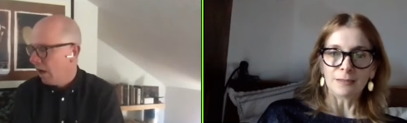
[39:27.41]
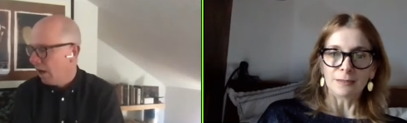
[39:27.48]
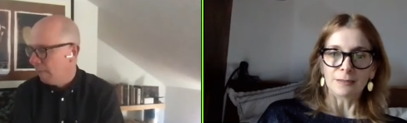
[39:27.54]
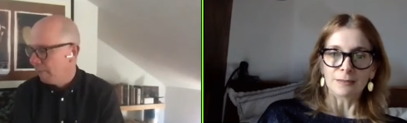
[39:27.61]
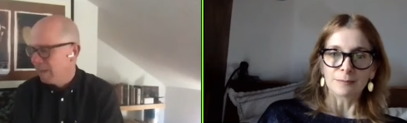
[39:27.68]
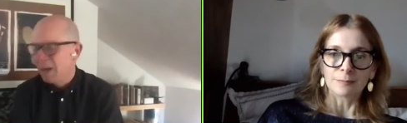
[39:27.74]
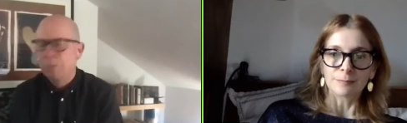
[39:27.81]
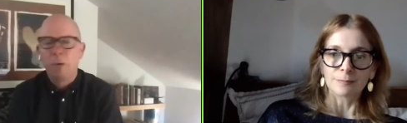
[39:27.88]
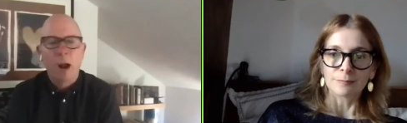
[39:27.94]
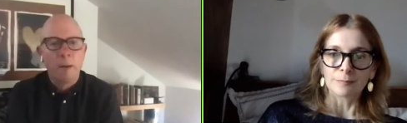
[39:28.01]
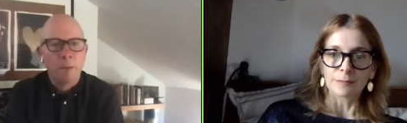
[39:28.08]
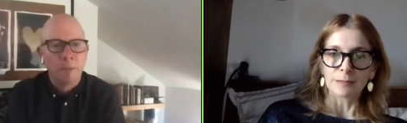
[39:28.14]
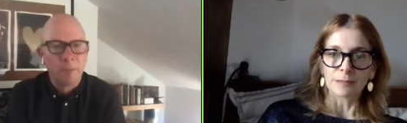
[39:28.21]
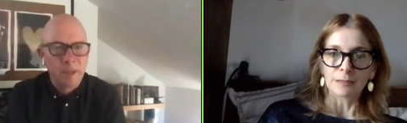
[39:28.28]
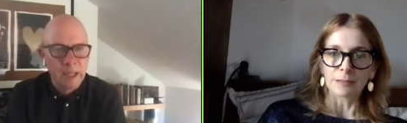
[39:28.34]
Speaker 1: Um, it
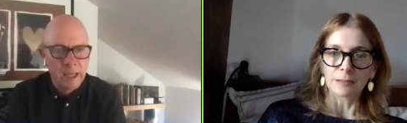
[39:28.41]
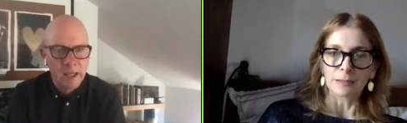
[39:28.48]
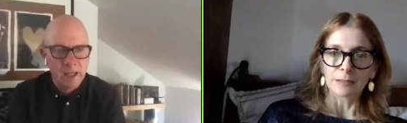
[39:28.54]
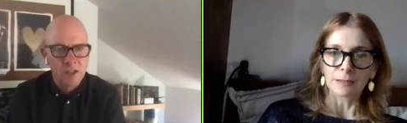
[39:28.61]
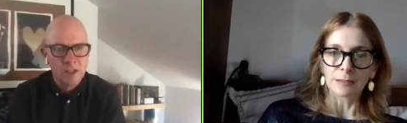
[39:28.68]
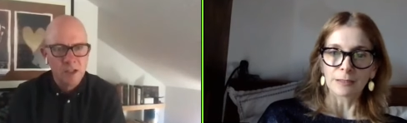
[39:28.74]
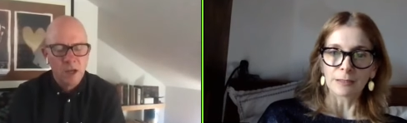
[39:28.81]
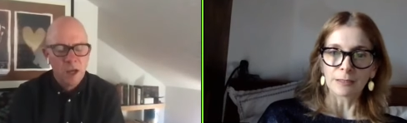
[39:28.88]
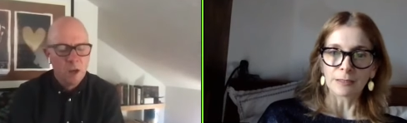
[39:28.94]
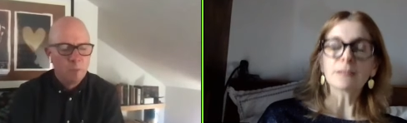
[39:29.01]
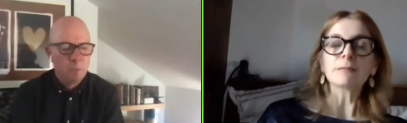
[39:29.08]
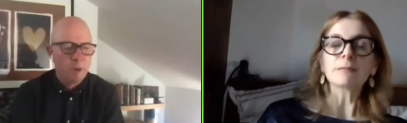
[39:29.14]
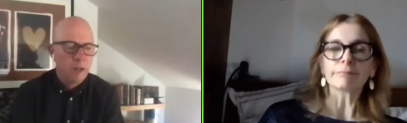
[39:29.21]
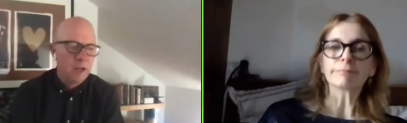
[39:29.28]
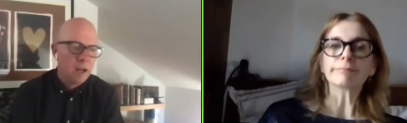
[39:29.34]
probably is
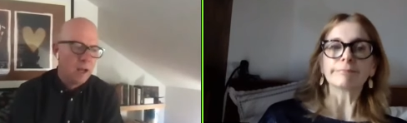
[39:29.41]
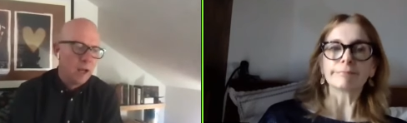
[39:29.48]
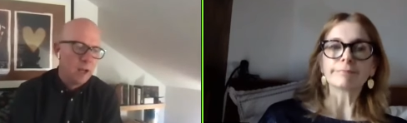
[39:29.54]
but